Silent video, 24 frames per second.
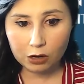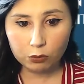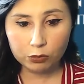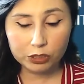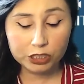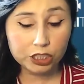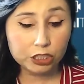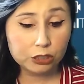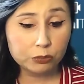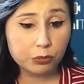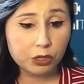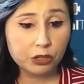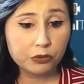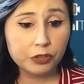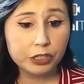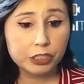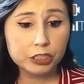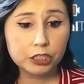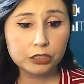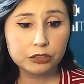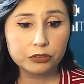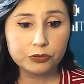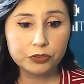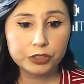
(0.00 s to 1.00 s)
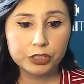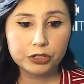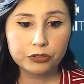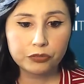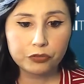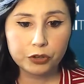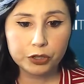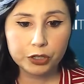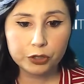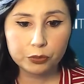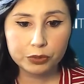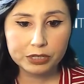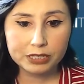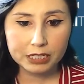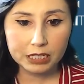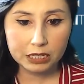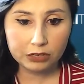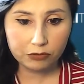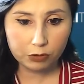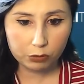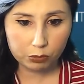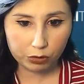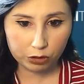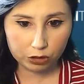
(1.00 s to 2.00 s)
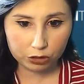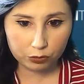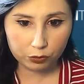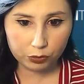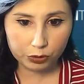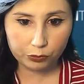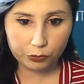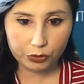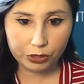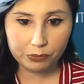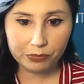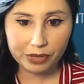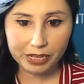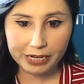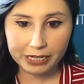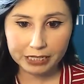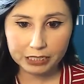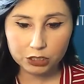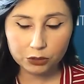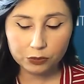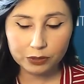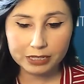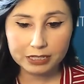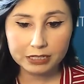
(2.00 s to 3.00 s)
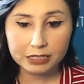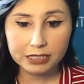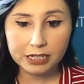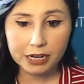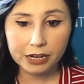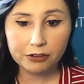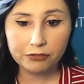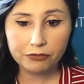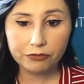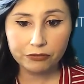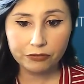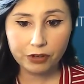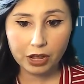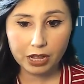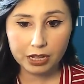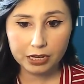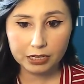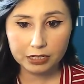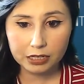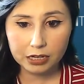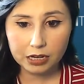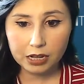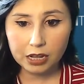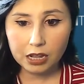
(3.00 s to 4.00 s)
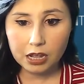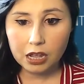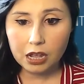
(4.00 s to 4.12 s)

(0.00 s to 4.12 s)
which is provisions for deferred receivables when remitting to a state fund.